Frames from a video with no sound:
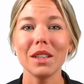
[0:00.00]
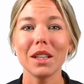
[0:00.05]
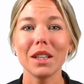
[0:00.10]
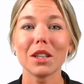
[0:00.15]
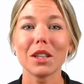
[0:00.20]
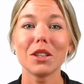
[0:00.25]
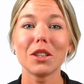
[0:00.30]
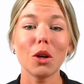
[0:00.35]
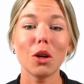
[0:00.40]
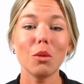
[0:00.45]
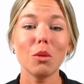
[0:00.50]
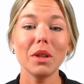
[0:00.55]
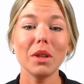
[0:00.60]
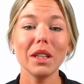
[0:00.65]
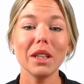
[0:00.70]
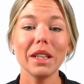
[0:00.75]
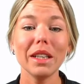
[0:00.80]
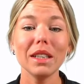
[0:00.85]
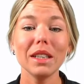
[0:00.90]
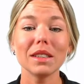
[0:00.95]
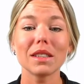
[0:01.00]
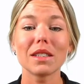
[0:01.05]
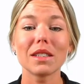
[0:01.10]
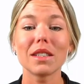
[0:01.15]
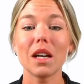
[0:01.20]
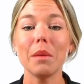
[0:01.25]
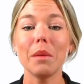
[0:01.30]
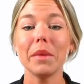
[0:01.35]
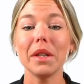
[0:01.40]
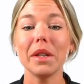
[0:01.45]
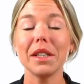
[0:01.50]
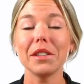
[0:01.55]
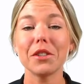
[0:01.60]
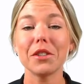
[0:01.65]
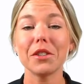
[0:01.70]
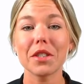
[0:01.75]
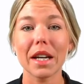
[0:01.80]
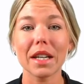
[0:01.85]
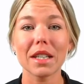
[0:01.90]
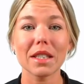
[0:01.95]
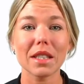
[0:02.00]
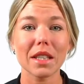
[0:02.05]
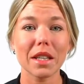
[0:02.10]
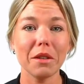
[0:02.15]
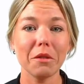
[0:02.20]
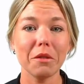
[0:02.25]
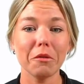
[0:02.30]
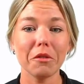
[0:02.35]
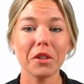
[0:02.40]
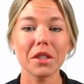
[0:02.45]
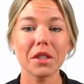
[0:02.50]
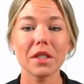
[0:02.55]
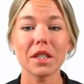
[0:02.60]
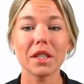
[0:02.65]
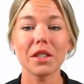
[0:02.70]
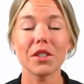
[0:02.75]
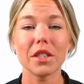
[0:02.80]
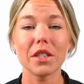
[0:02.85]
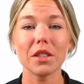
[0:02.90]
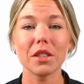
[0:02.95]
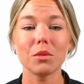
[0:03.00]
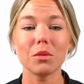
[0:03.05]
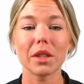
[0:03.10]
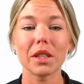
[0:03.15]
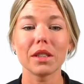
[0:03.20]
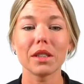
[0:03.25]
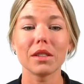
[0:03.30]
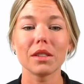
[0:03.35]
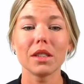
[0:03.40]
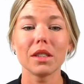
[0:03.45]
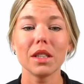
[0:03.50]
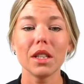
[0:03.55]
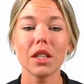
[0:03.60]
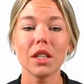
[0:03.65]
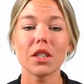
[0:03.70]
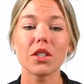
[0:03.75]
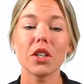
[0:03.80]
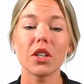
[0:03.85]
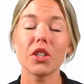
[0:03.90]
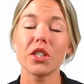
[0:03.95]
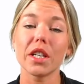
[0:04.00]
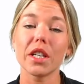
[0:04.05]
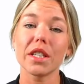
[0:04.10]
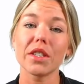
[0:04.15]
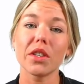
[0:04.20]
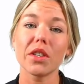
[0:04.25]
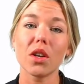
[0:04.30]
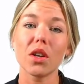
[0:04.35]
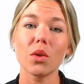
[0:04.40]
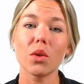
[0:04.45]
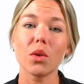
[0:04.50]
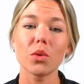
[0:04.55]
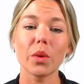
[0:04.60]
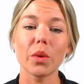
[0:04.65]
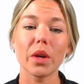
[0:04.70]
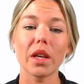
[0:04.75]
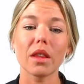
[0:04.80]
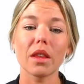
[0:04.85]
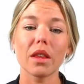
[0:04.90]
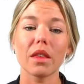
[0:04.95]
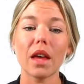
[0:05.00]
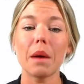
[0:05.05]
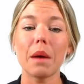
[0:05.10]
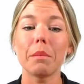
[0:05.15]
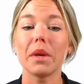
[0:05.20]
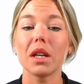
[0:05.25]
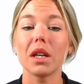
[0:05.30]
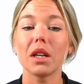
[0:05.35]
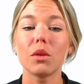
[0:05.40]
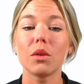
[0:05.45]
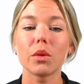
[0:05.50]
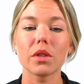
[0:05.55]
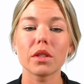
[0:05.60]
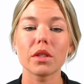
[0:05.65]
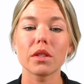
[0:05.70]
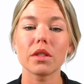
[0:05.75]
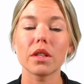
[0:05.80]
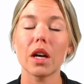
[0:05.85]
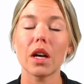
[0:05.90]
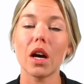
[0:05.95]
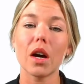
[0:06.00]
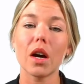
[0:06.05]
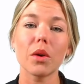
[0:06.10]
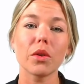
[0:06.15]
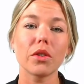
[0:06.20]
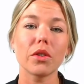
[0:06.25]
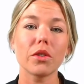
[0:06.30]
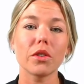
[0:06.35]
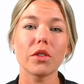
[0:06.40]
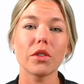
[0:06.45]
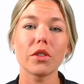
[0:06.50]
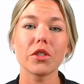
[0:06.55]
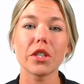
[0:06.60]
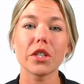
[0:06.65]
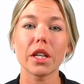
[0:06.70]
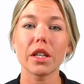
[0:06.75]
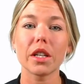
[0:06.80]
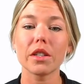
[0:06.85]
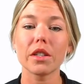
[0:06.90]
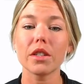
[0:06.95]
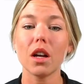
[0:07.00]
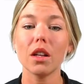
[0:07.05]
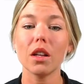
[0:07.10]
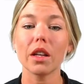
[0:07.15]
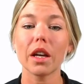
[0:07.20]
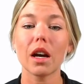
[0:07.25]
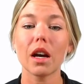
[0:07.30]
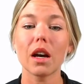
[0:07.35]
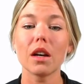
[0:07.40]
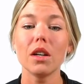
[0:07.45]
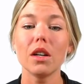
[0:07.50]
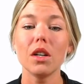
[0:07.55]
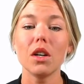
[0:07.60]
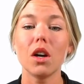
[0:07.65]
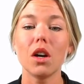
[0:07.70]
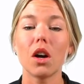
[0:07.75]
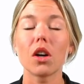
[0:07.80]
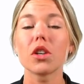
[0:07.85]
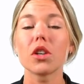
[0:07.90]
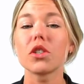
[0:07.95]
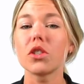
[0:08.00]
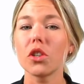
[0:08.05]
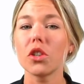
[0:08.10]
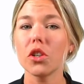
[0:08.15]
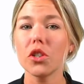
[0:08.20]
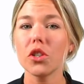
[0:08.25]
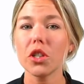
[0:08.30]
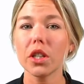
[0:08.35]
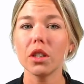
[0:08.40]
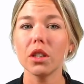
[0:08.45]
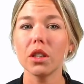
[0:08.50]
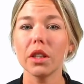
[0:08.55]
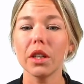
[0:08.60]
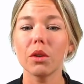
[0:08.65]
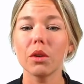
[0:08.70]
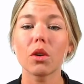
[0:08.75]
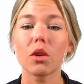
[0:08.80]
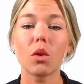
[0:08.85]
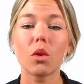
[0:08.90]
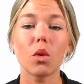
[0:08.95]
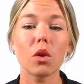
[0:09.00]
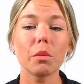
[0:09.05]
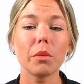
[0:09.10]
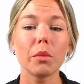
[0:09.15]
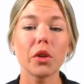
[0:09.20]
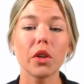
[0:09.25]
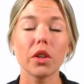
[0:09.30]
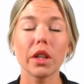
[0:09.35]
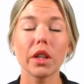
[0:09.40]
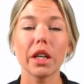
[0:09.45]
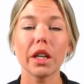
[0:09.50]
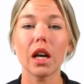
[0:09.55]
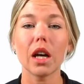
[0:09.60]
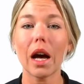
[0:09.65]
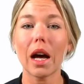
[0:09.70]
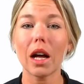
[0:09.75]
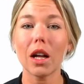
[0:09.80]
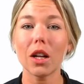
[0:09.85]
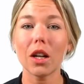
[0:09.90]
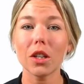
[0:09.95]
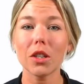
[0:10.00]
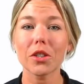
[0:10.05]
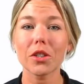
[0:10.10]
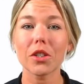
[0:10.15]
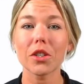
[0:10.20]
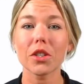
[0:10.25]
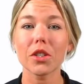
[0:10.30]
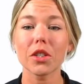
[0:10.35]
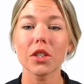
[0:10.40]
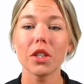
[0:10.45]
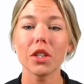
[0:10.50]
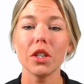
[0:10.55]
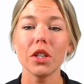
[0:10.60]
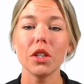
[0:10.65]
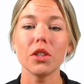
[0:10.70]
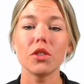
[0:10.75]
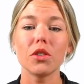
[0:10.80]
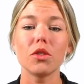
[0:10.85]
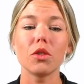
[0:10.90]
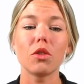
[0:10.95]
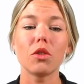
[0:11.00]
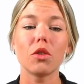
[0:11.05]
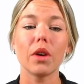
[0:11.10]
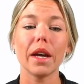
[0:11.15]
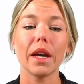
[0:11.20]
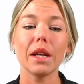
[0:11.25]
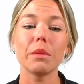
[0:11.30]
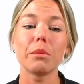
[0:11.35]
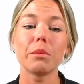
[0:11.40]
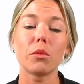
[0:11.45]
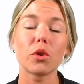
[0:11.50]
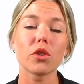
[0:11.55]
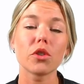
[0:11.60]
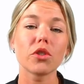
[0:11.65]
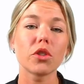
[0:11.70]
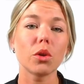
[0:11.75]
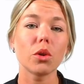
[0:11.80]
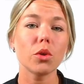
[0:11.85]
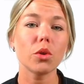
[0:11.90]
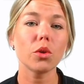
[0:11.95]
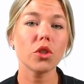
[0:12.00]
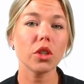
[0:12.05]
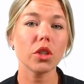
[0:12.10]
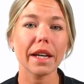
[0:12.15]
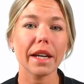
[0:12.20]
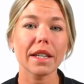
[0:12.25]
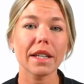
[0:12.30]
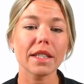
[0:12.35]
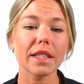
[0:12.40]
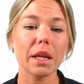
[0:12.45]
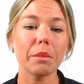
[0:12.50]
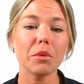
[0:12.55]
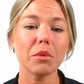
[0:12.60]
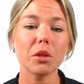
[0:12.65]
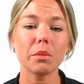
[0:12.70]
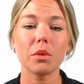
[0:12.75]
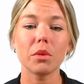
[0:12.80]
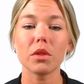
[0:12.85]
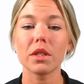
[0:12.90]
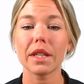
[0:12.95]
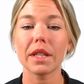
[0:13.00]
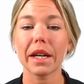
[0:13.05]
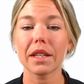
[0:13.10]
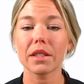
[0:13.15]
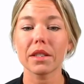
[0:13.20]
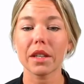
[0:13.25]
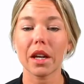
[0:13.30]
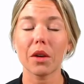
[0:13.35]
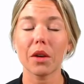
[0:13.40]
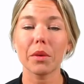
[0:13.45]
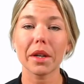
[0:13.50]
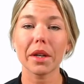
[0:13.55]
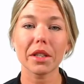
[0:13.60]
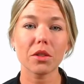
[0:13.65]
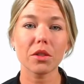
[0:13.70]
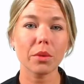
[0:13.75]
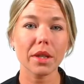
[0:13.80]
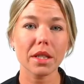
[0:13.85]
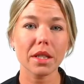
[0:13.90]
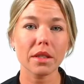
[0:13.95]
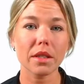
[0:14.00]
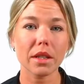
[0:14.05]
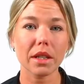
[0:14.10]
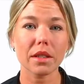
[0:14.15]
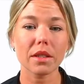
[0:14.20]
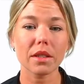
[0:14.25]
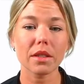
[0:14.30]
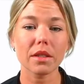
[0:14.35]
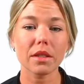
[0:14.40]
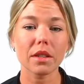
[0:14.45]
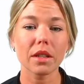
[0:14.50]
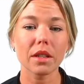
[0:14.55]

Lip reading: Globally, some intersex infants and children, such as those with ambiguous outer genitalia, are surgically or hormonally altered to create more socially acceptable sex characteristics,